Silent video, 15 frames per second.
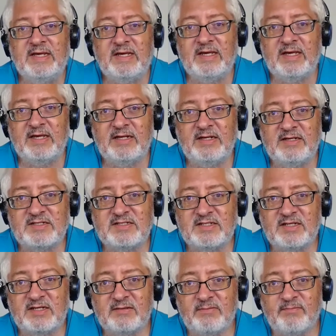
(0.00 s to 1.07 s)
And...
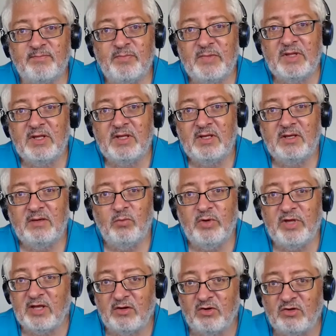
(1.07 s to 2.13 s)
Um,
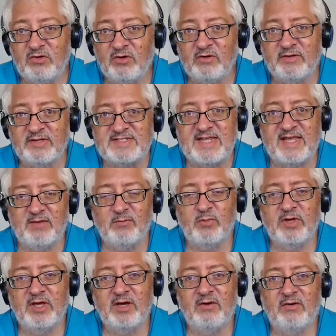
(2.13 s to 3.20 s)
we are not all the same.
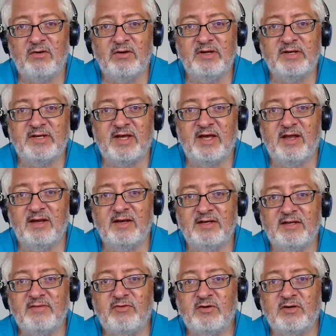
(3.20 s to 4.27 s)
We are all entirely
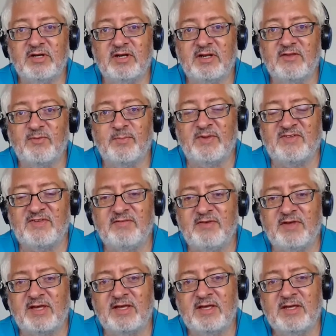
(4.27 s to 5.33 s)
different and
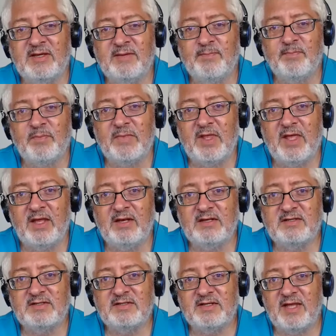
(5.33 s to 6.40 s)
specific.
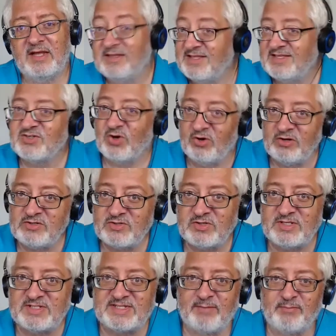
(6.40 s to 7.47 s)
And, and this also
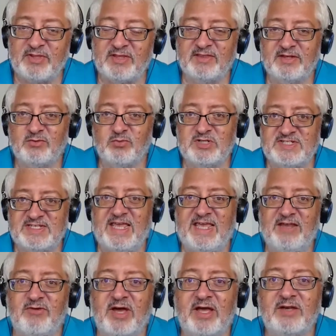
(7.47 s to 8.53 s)
is something that we
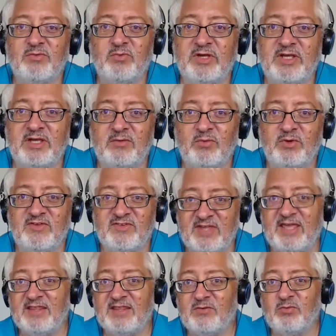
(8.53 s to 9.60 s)
say, right? We, we
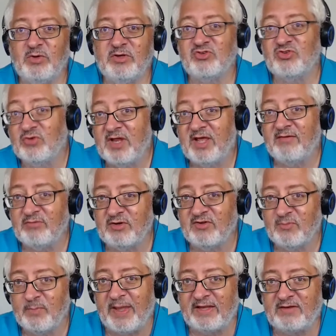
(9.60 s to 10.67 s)
say that we should have
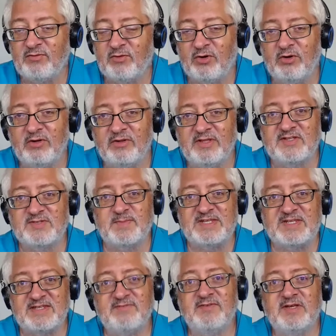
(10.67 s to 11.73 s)
respect for all these
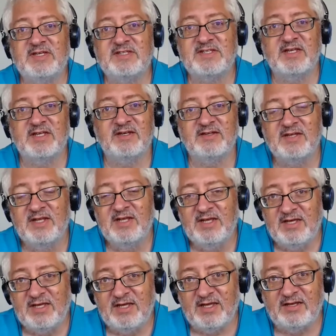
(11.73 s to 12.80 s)
specifics and,
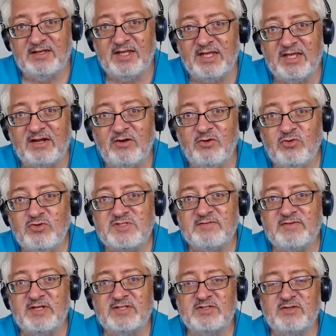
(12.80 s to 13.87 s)
and the
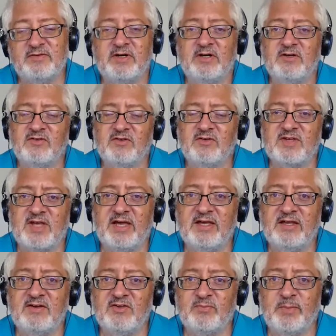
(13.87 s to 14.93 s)
inclusiveness of our
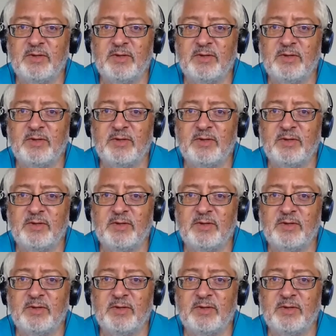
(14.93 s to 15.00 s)
societies.